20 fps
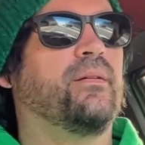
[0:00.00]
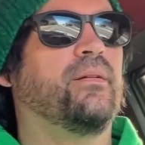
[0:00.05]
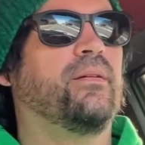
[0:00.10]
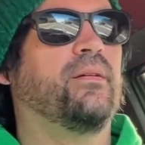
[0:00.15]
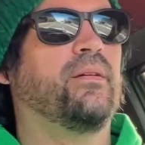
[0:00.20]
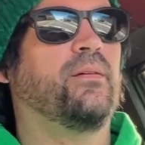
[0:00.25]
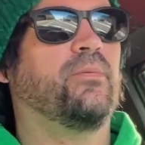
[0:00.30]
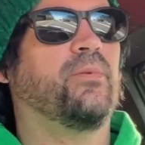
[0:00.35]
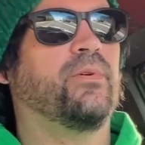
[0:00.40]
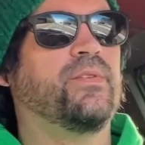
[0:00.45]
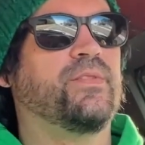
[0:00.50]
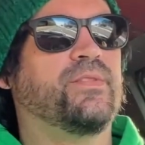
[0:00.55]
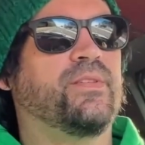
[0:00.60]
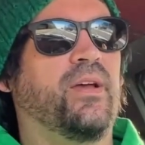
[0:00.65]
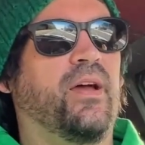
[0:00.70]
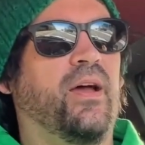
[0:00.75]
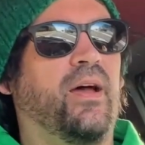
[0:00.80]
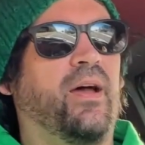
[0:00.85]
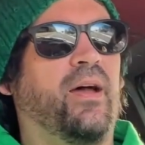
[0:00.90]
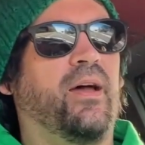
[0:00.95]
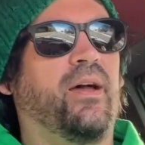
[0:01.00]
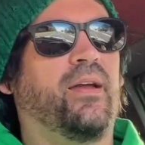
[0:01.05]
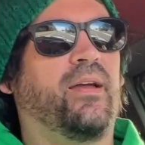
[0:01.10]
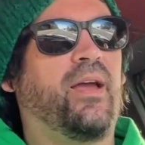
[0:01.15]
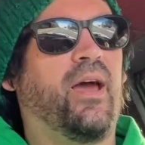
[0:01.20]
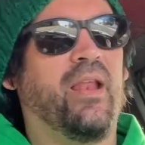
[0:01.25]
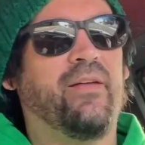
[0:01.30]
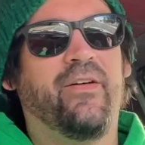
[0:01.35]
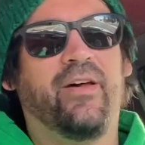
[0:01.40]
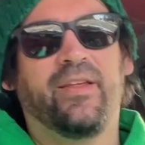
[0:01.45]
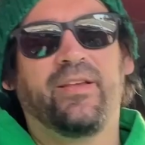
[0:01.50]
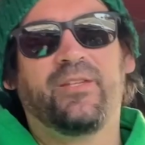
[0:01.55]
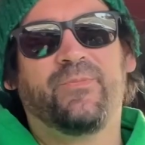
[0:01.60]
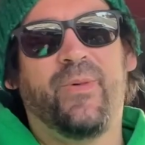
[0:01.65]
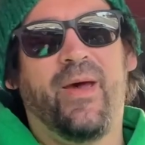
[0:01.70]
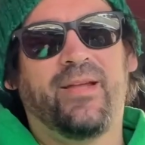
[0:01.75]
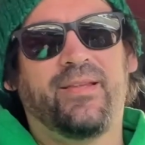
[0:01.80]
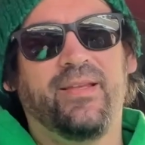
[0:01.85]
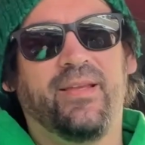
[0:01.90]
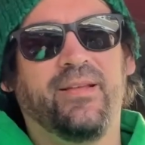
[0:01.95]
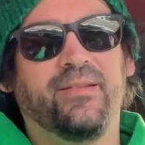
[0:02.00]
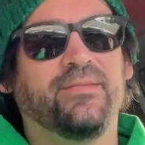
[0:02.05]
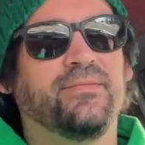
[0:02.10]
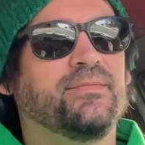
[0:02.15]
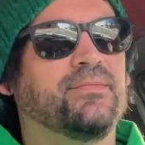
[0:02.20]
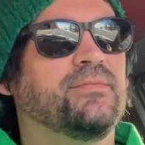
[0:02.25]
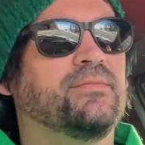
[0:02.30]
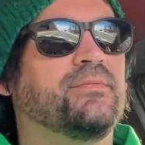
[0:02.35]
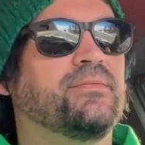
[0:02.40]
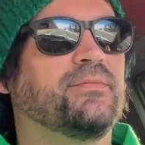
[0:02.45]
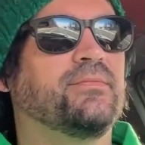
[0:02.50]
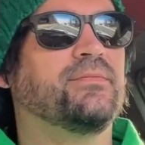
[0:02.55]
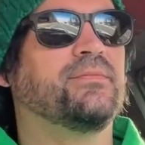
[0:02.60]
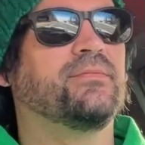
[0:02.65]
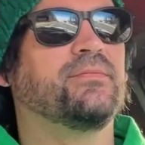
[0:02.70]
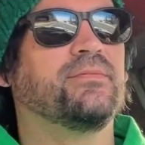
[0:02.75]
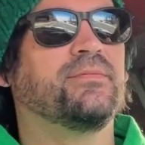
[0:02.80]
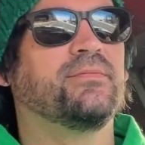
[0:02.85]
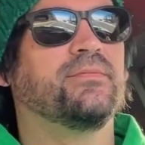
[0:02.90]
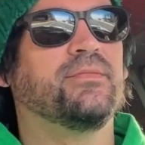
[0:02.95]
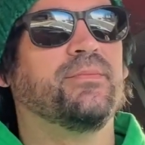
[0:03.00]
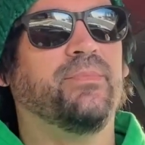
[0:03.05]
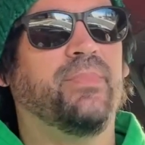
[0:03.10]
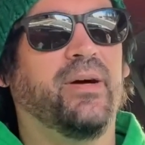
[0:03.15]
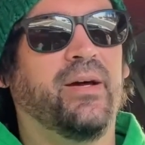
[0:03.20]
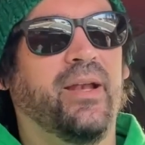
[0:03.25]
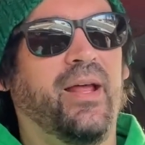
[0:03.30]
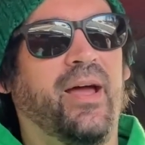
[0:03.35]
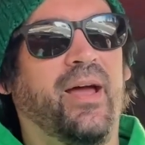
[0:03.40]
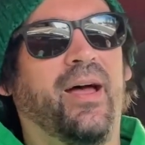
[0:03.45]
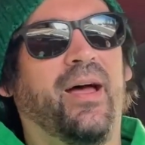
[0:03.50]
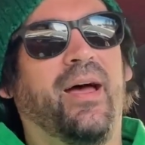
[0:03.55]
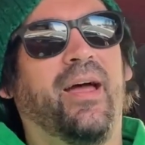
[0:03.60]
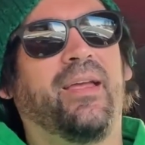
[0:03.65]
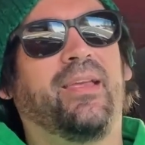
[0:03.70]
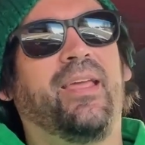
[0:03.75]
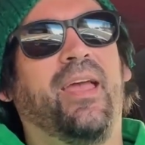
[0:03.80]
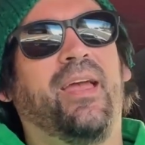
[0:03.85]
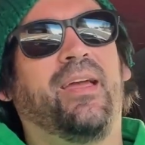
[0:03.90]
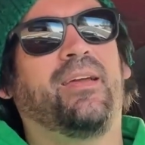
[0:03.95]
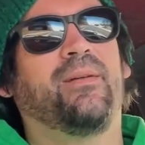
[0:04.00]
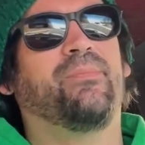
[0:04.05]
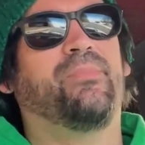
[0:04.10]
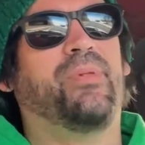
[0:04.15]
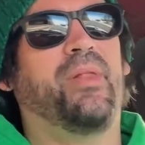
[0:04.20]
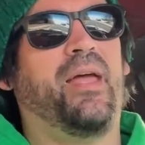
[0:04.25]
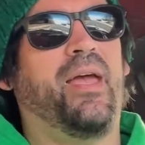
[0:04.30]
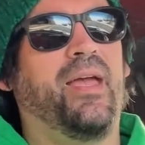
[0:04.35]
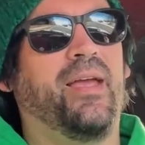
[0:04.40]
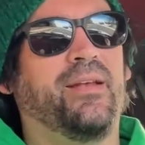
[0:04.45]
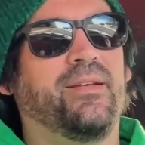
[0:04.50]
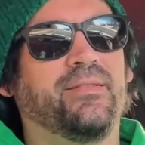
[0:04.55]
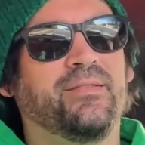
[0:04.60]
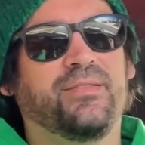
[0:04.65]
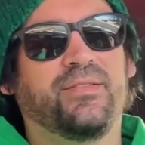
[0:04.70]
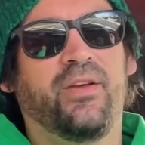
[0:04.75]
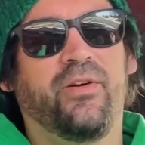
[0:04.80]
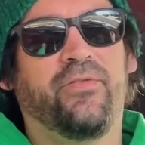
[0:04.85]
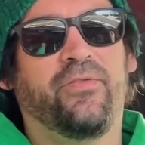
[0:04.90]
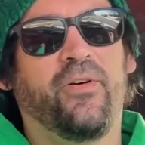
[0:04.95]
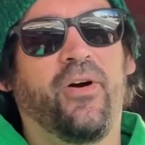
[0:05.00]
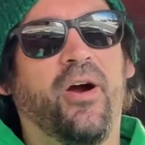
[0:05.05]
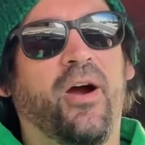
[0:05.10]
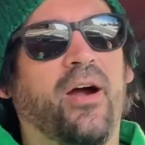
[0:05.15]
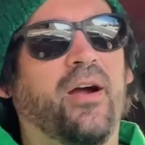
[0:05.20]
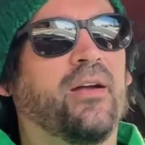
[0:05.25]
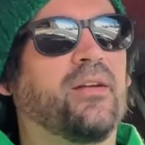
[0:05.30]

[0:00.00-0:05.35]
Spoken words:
It was kind of unexpected, but I can't complain so far.